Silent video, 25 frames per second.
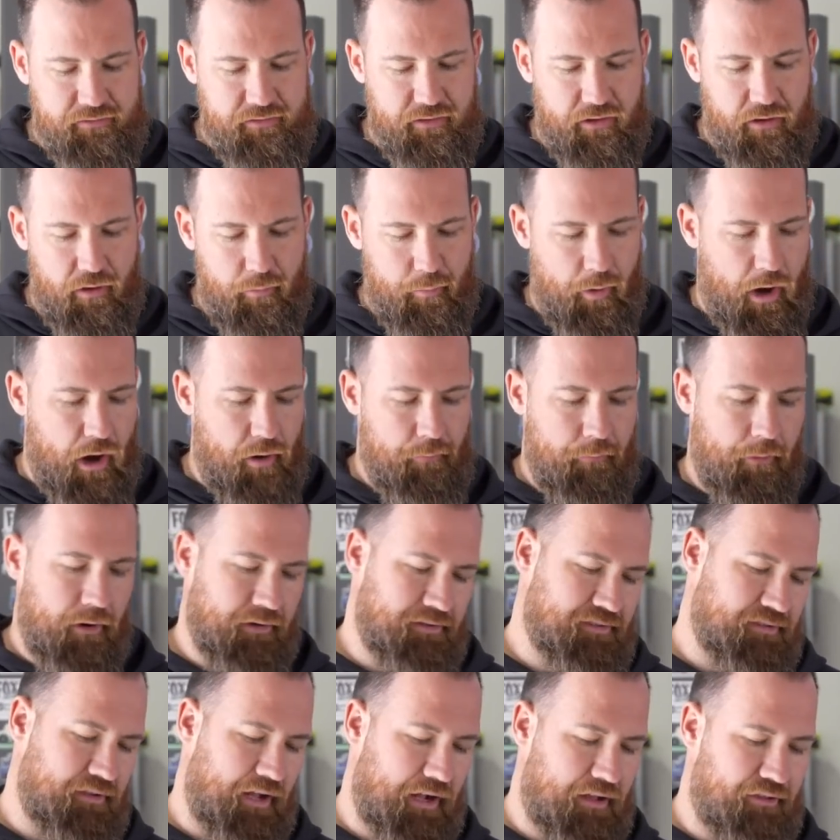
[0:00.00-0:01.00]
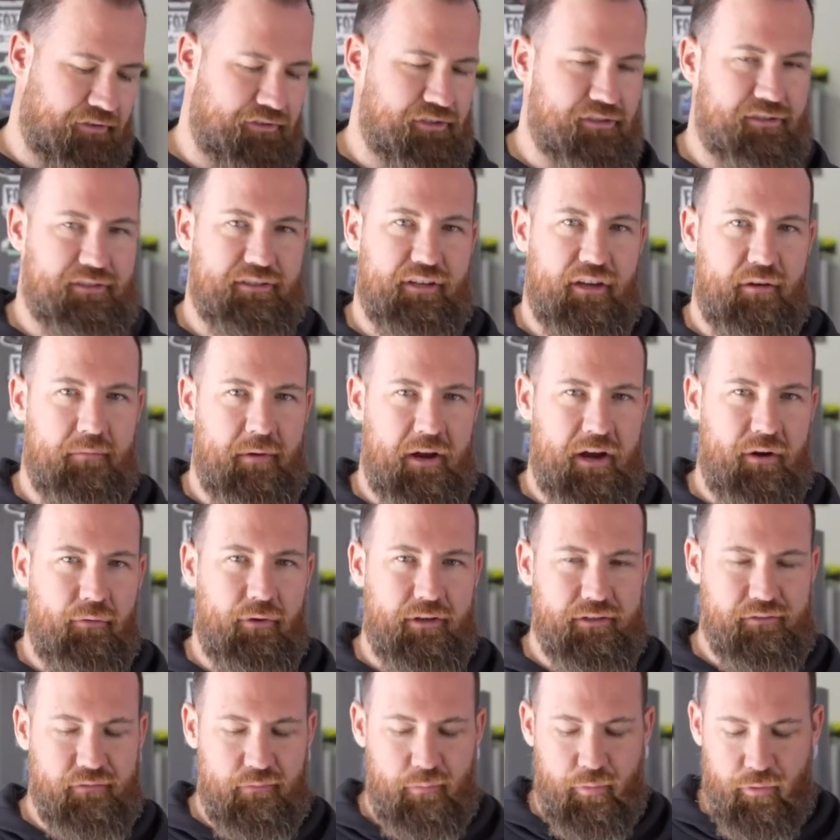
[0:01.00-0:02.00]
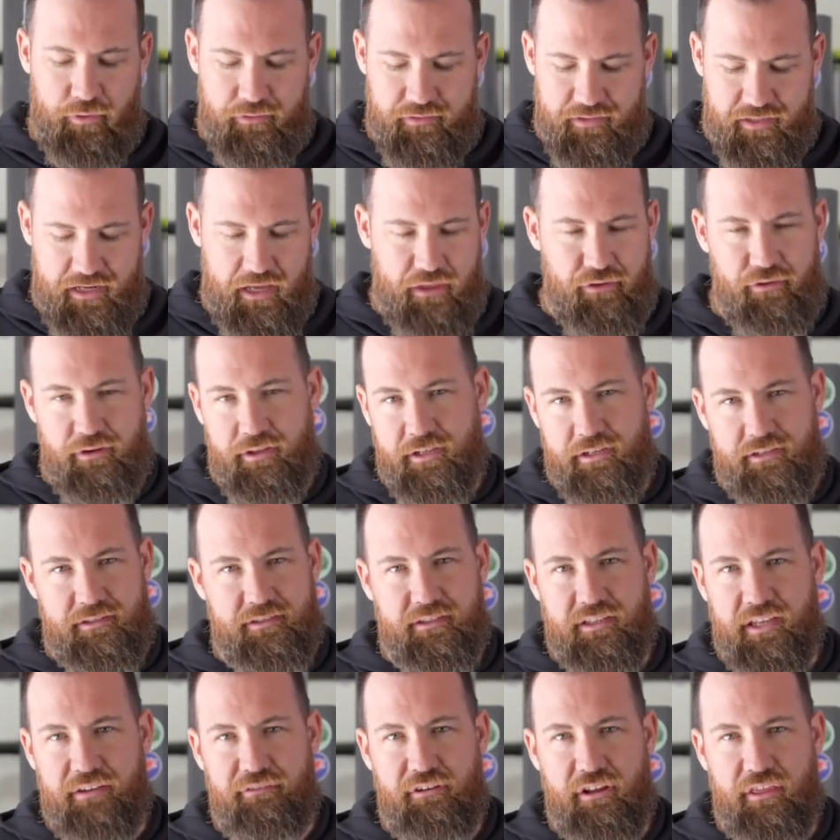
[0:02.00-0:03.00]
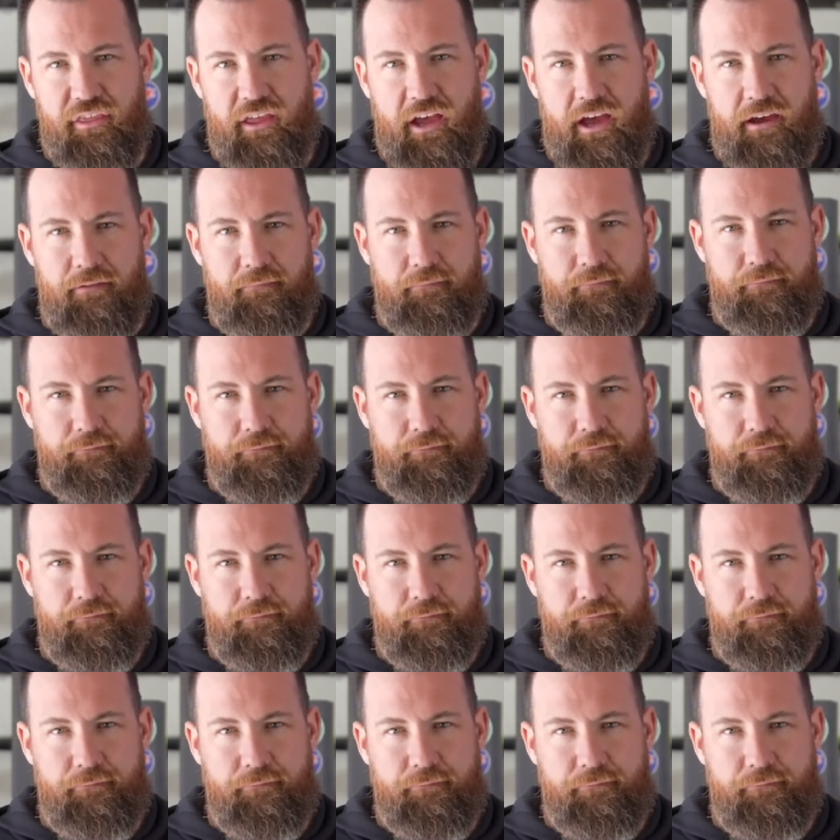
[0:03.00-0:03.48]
So I'll most likely just terminate it once we put it together and then just leave it at that.